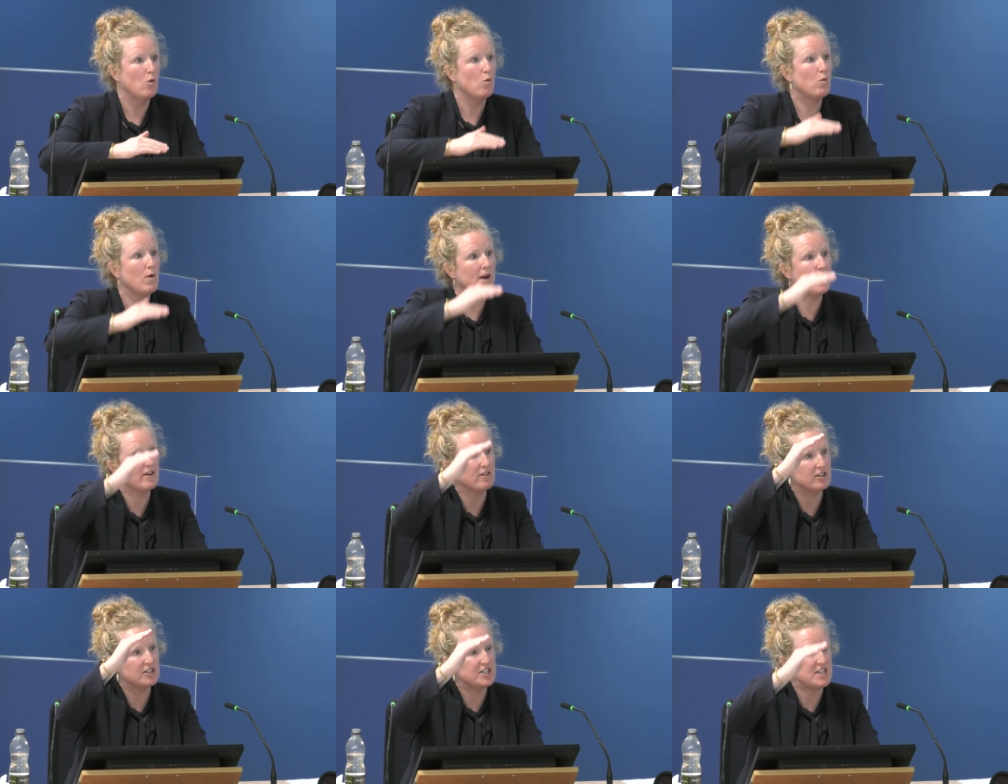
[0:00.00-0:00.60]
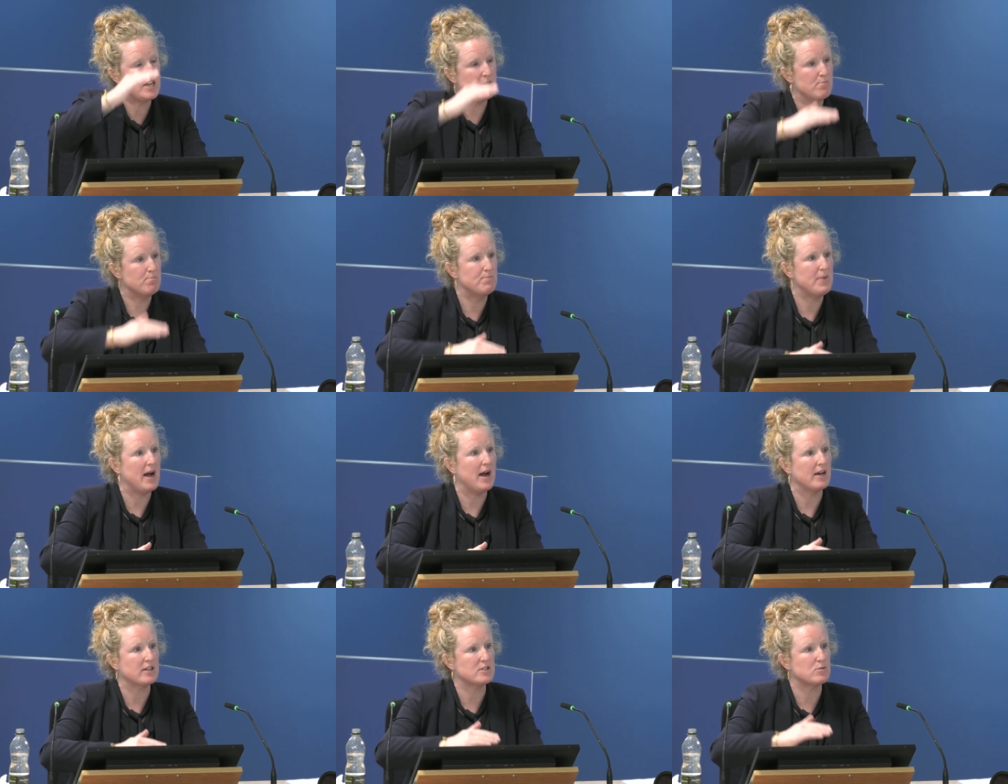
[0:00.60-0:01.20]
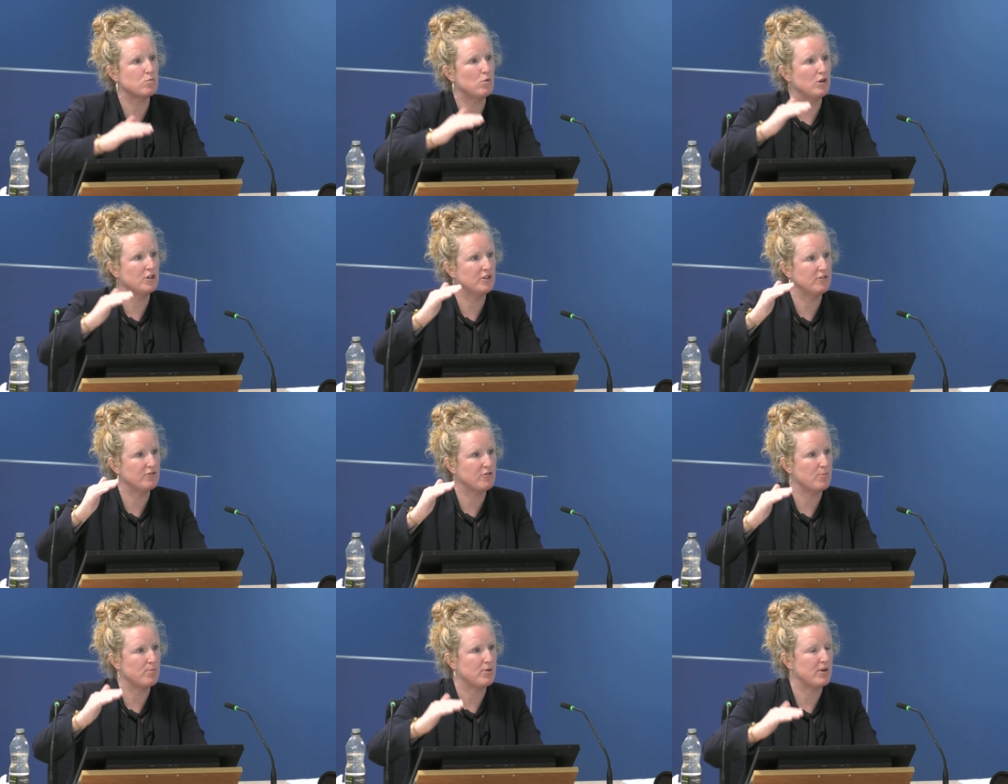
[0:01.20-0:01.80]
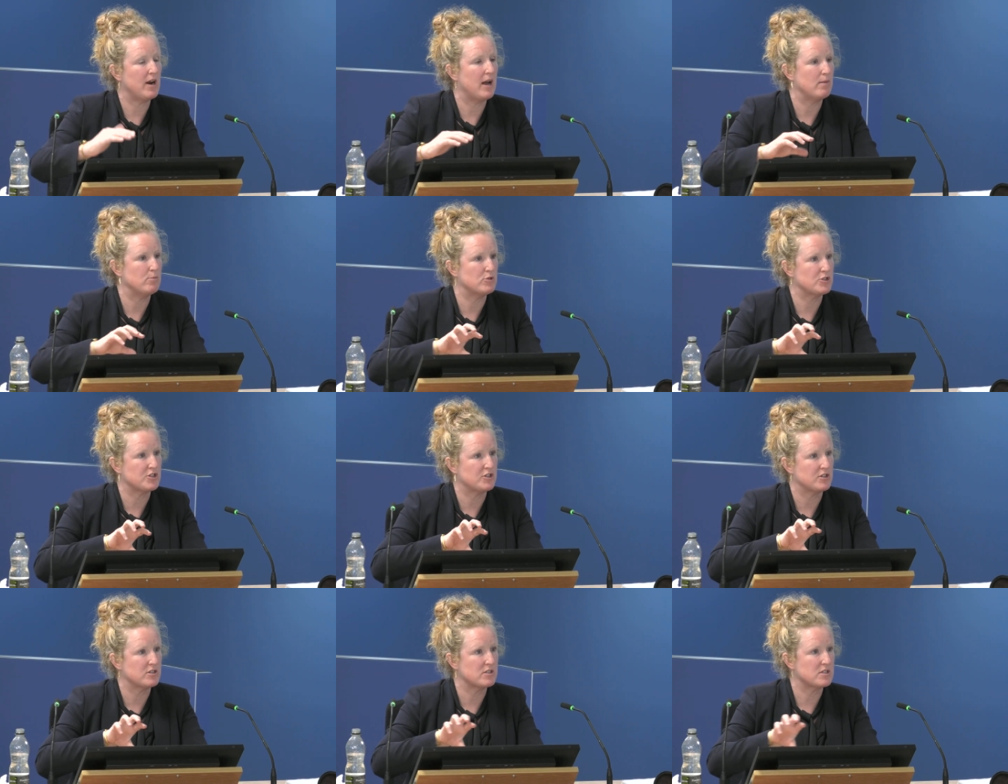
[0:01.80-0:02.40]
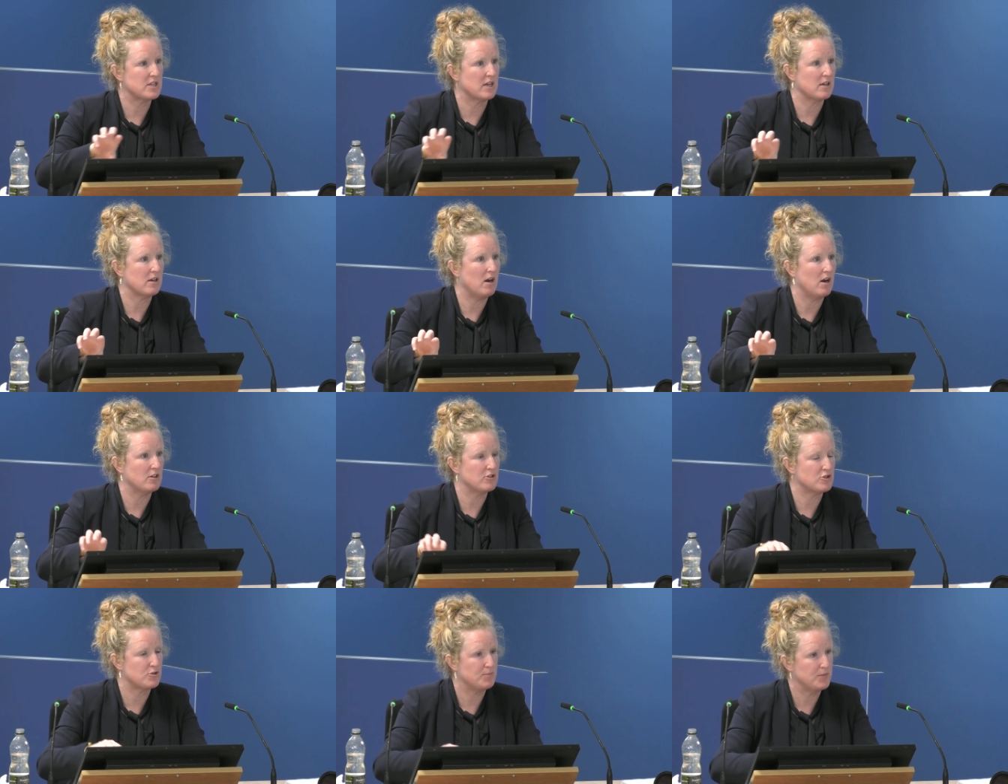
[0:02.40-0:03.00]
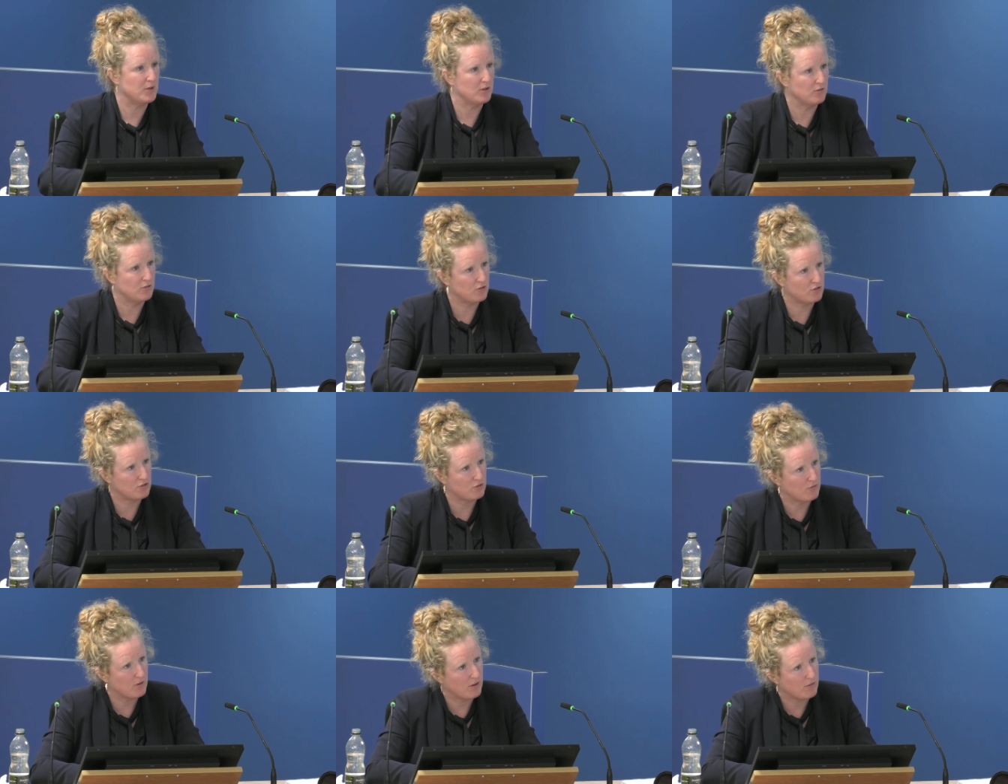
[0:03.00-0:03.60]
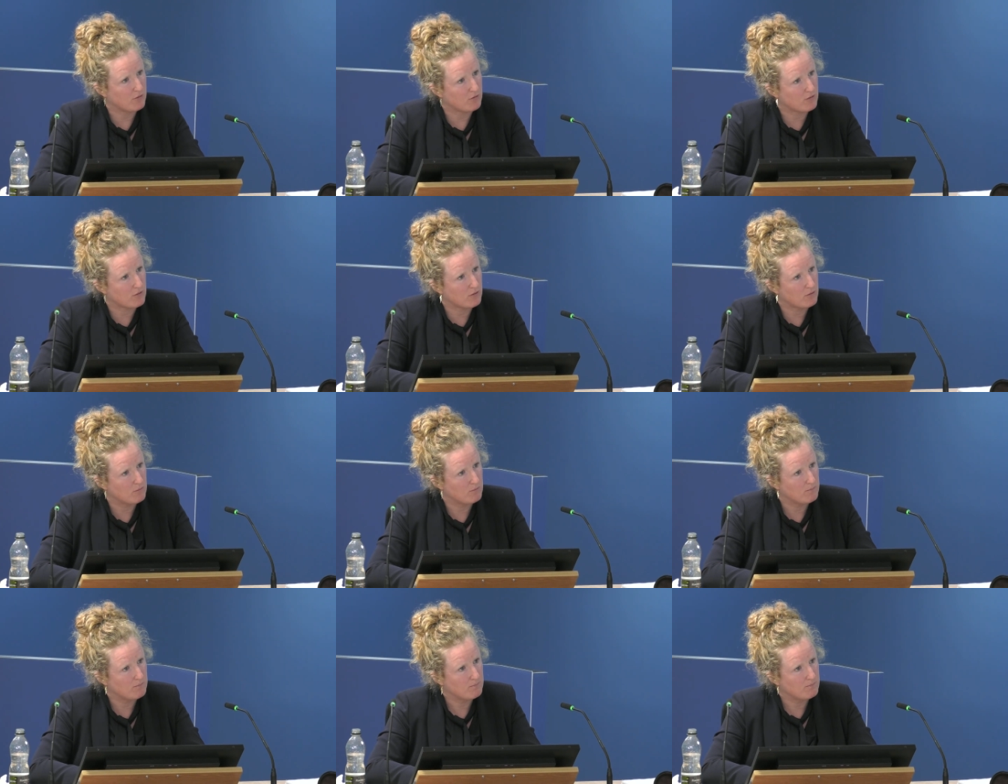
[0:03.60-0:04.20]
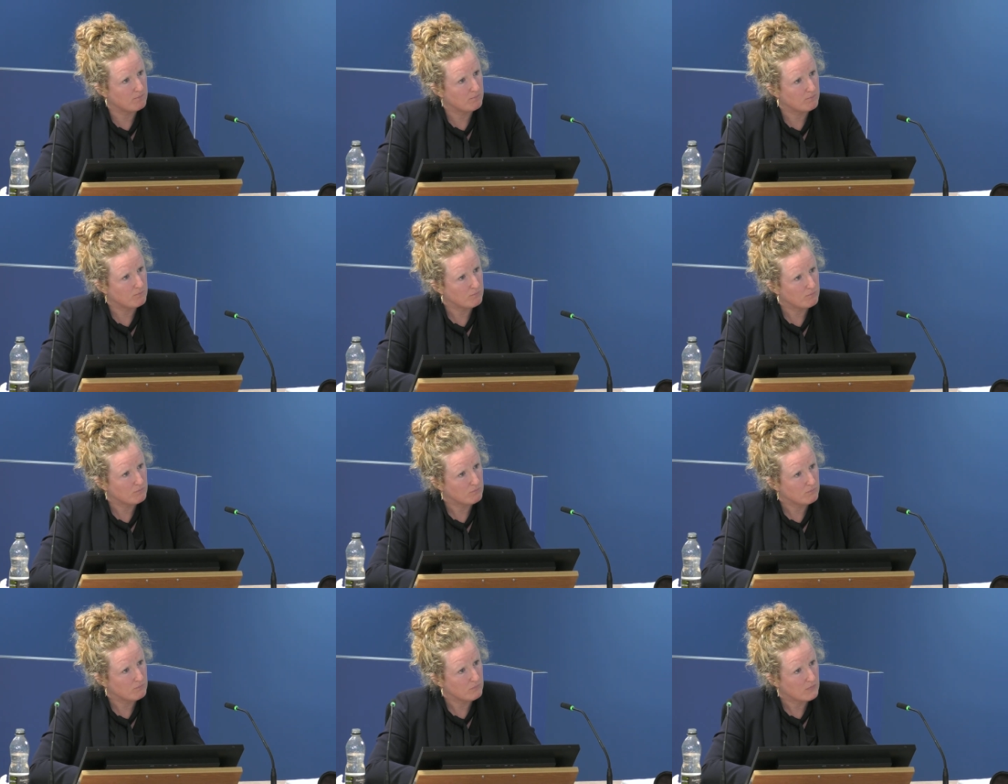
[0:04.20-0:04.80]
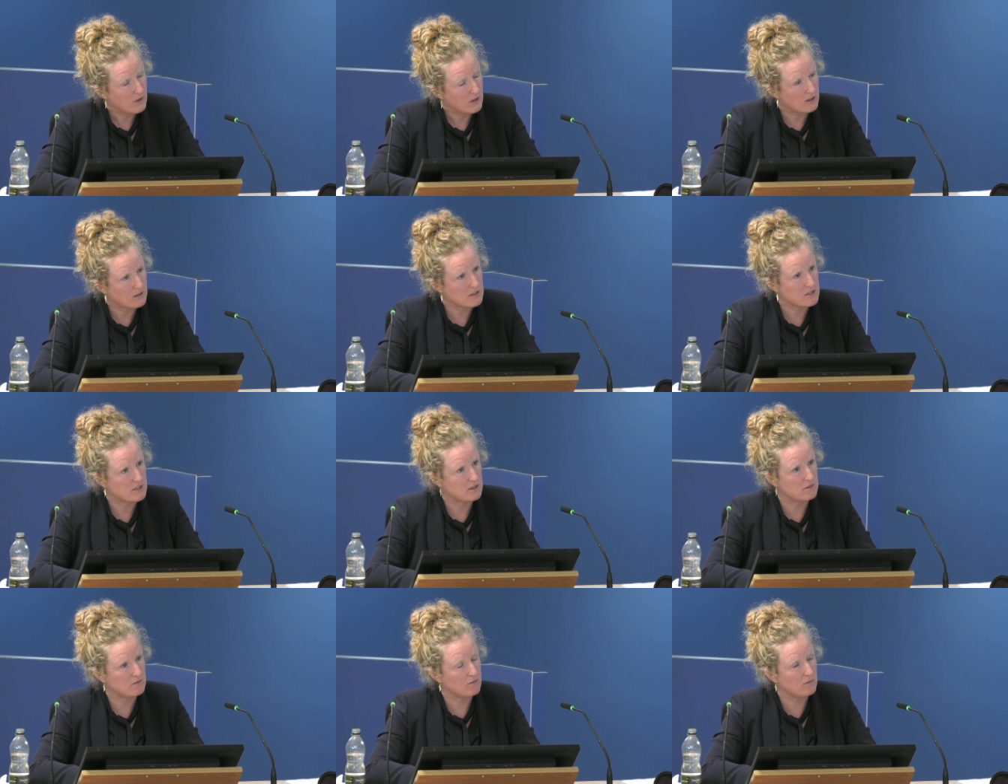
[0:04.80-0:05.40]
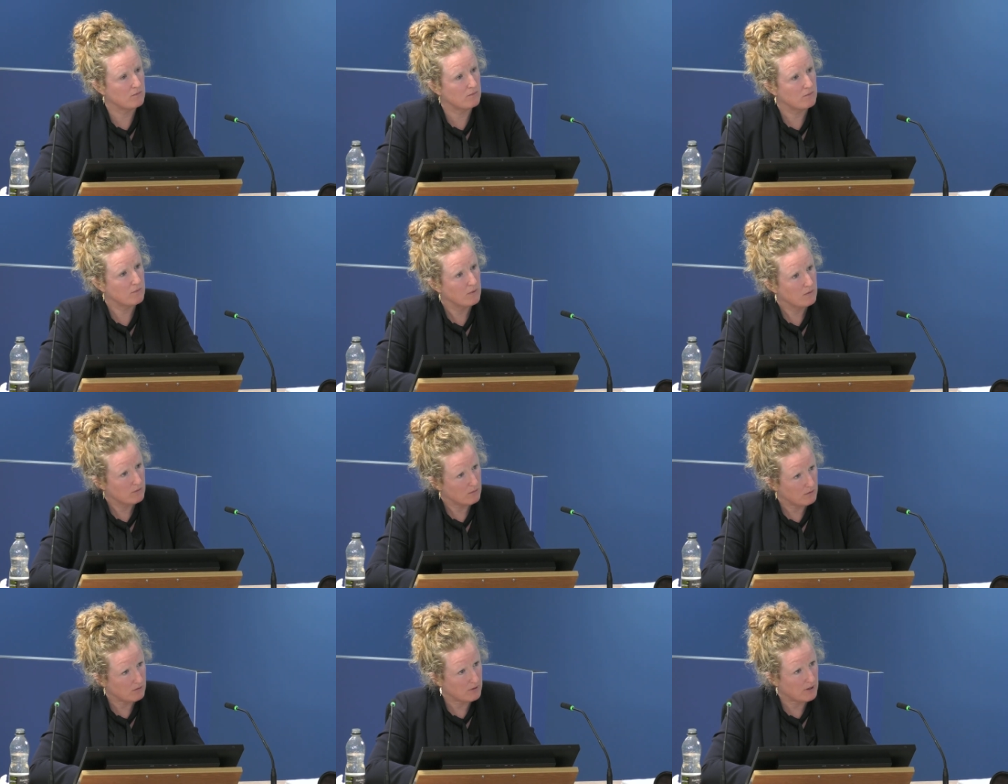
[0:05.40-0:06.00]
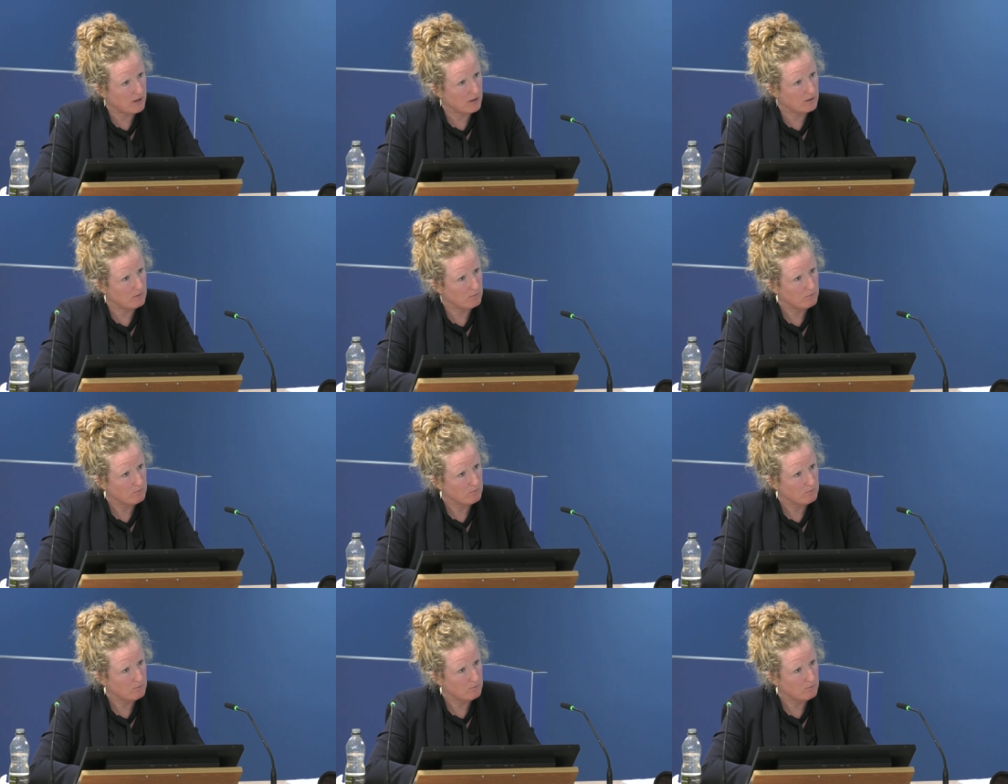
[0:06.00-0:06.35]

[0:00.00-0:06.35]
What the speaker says: where it impacts one of the parameters that contributes to risk. Okay?